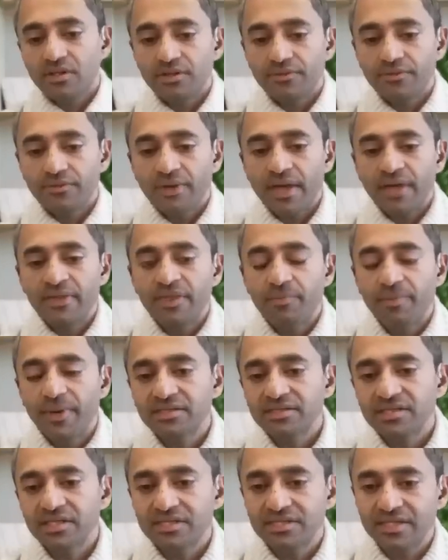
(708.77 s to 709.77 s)
Yeah. And the
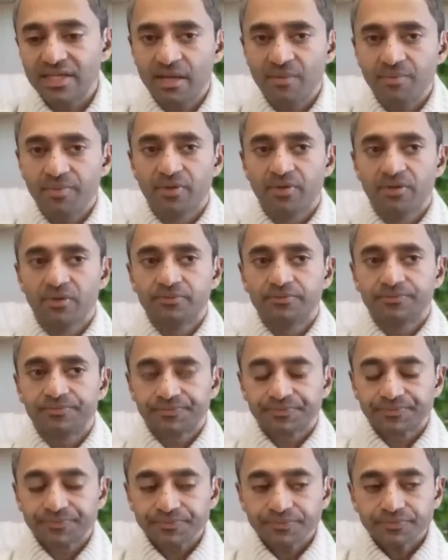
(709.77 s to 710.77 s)
best example
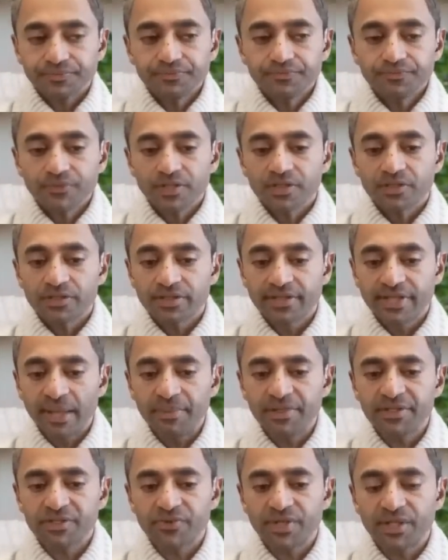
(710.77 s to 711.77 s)
to
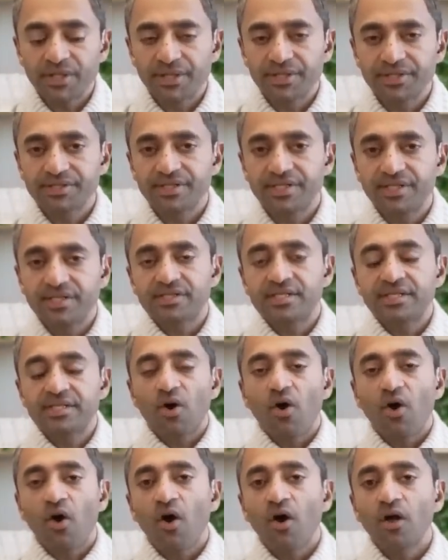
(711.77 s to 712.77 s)
demonstrate this is in
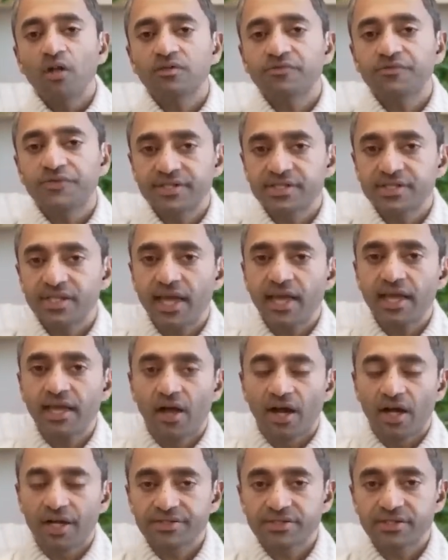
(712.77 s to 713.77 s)
all of this
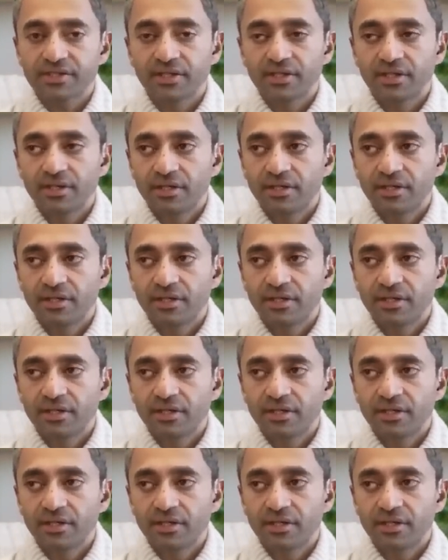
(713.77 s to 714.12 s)
chaos,